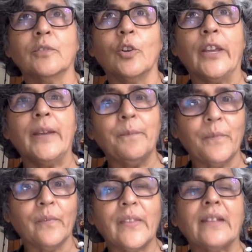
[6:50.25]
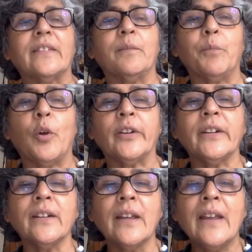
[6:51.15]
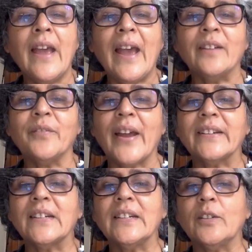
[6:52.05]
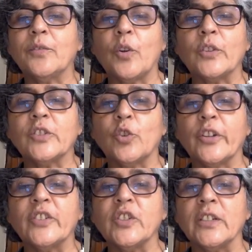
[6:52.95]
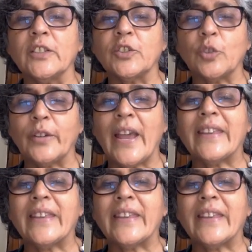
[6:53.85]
Okay, that's important. And finally, of course, the original story.